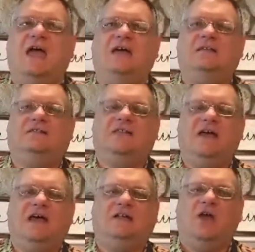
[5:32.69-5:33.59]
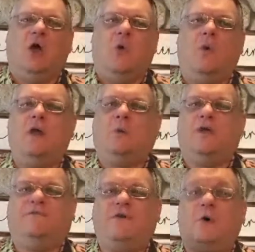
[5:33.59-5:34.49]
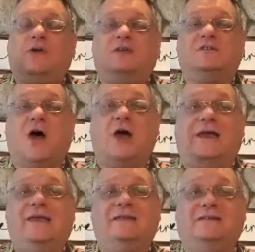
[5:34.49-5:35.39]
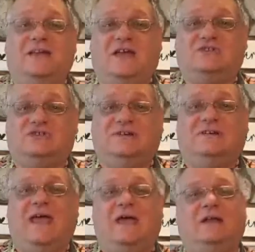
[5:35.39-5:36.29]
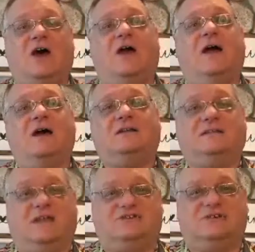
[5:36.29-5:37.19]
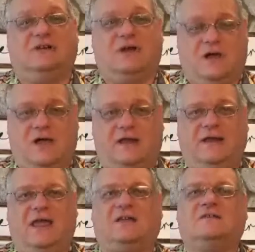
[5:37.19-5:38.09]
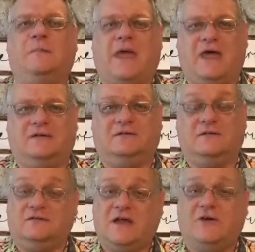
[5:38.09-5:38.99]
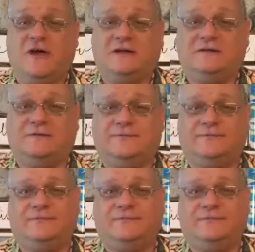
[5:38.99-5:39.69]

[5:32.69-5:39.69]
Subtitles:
is that what we focus our intention and our attention on expands. Is that correct?